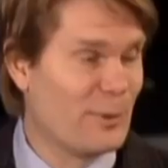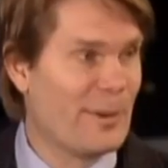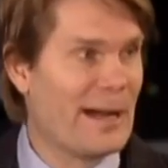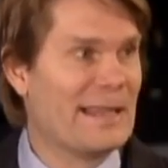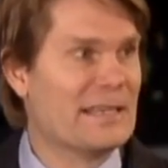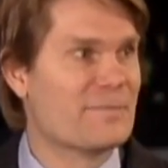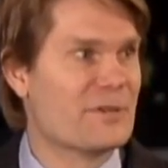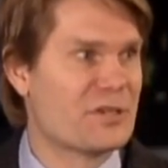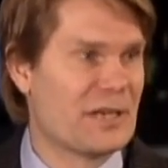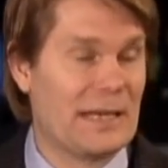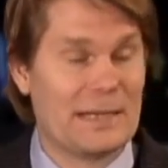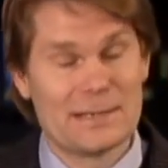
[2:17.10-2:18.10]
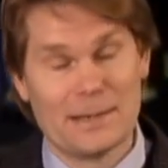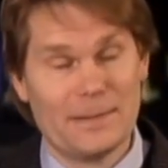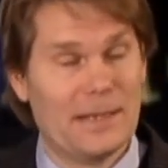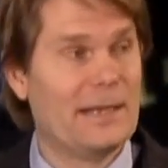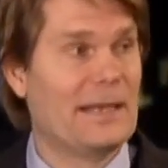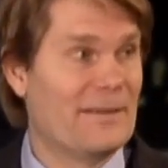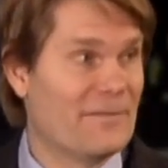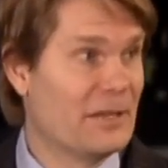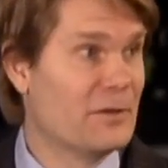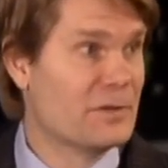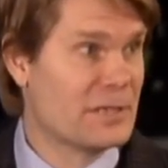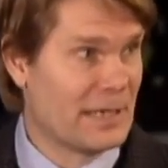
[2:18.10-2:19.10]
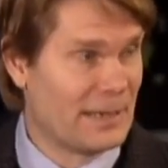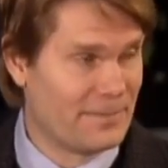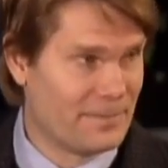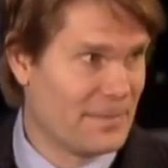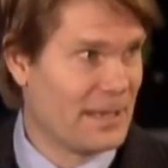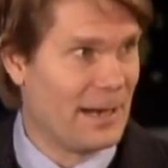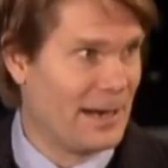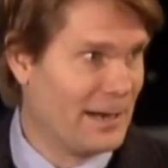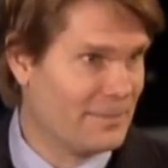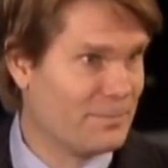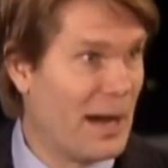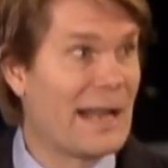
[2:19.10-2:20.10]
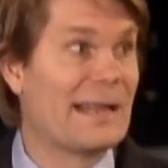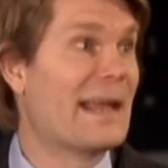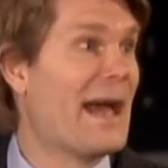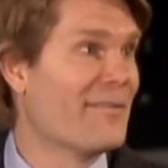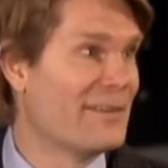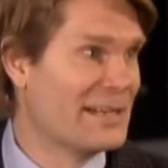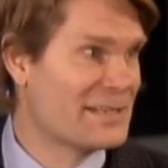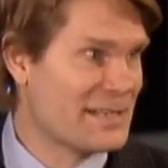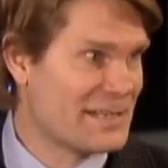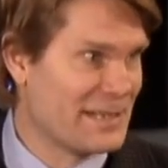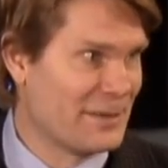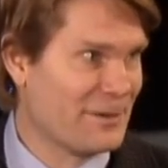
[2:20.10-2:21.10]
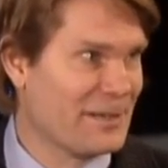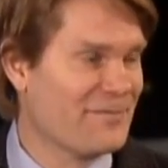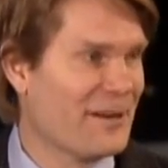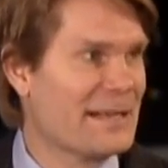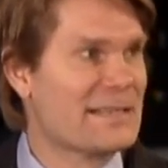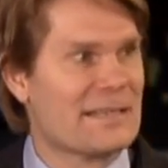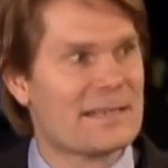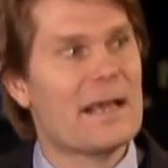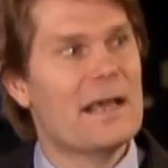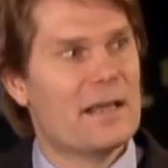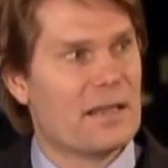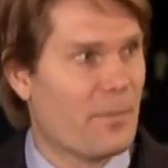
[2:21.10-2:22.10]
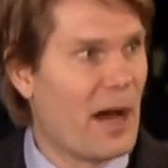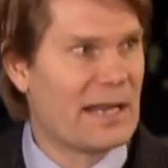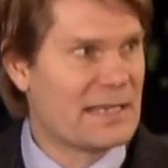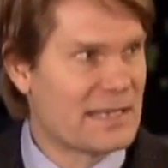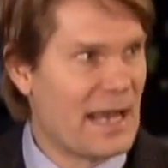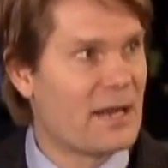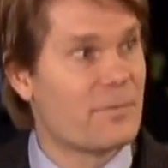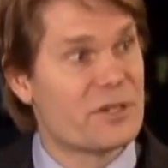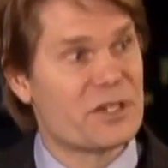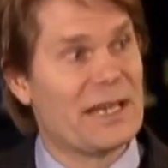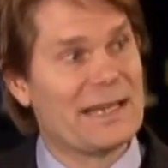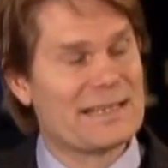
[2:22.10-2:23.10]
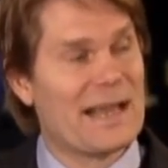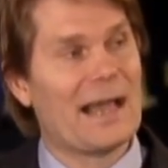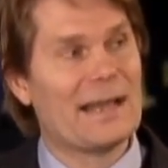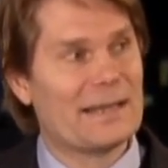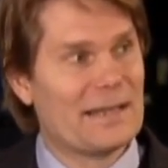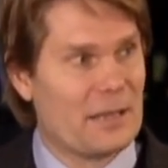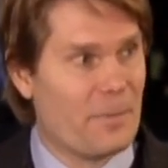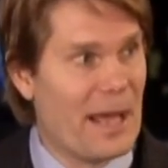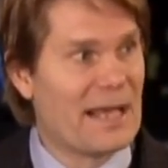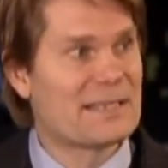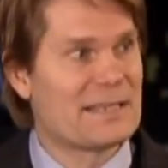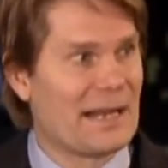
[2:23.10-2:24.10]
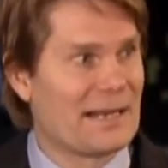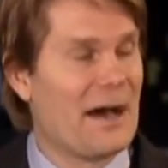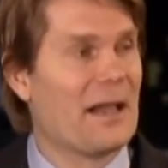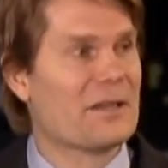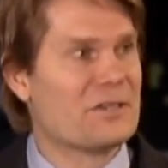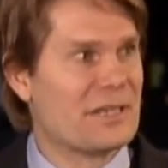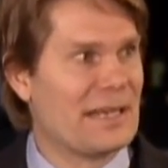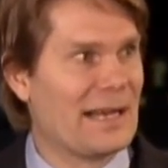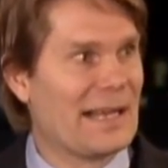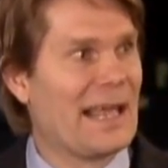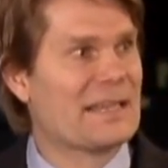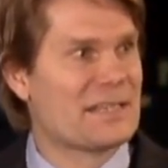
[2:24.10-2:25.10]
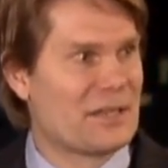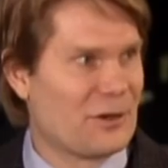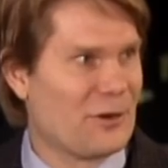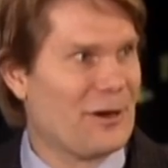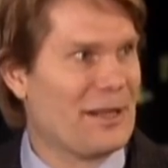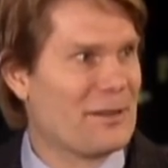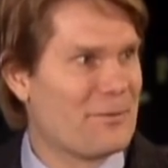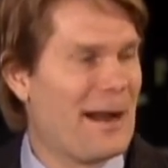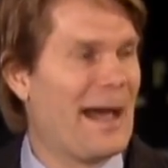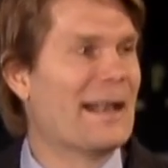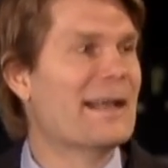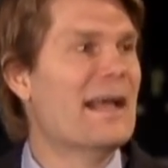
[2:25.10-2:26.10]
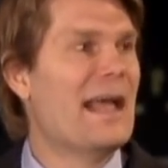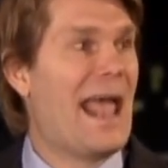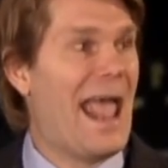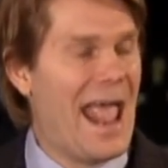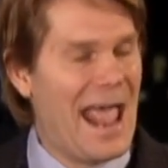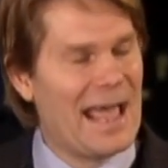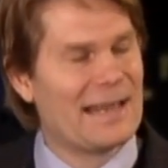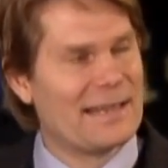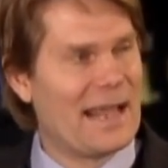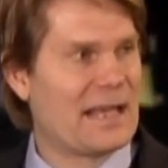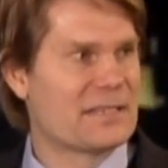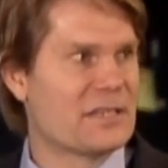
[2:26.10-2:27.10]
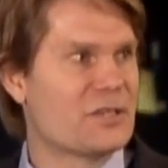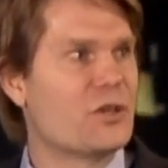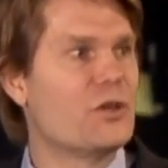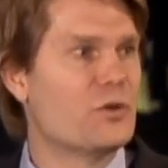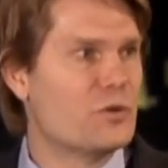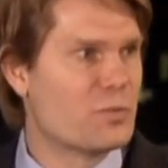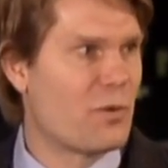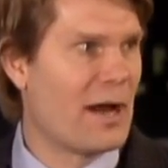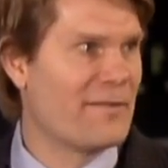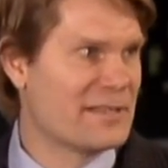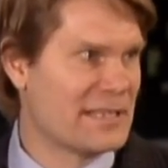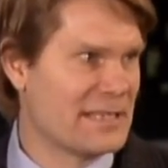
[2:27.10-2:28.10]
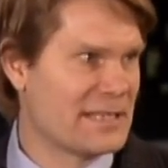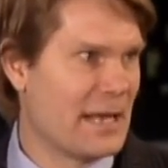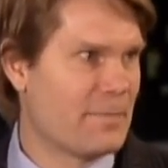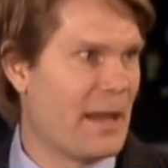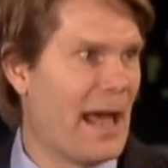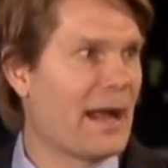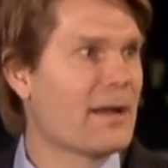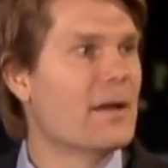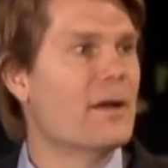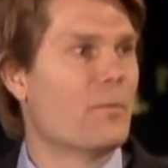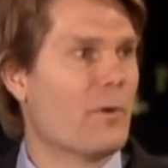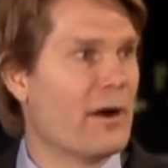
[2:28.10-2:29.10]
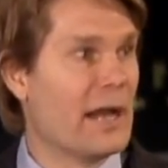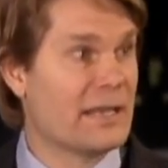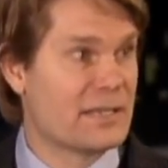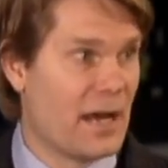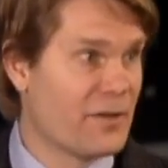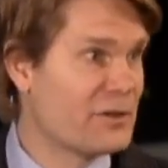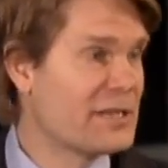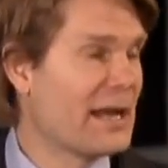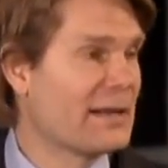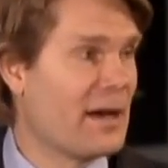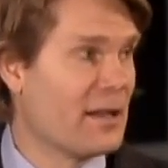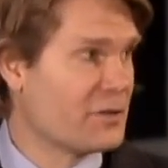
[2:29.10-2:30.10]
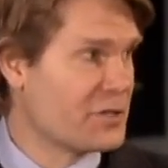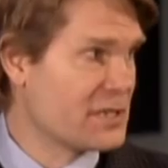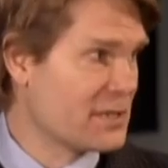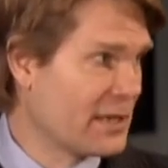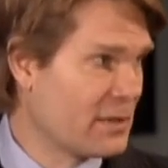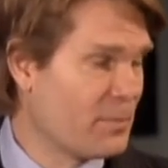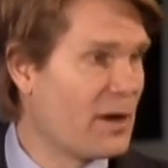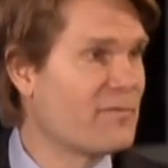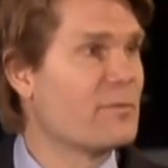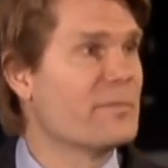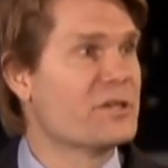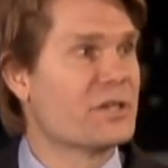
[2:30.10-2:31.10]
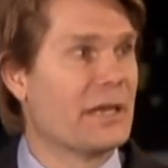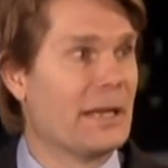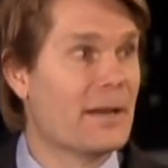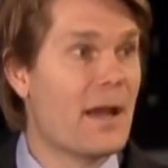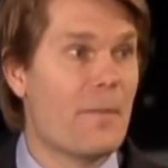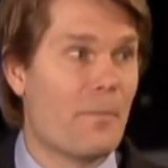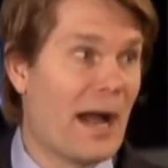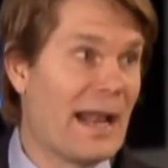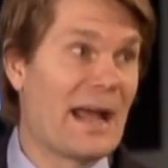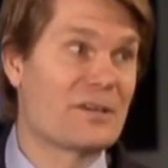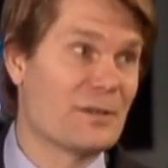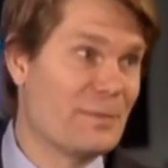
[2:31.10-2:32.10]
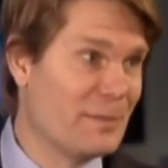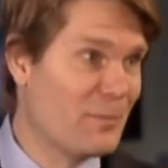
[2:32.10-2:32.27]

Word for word: by these machines, even using uh, body cavities to secret devices. The body scanner machine is not the best technology against the current threat. And it has this huge privacy setback, whereas other technologies like the puffer machine might actually be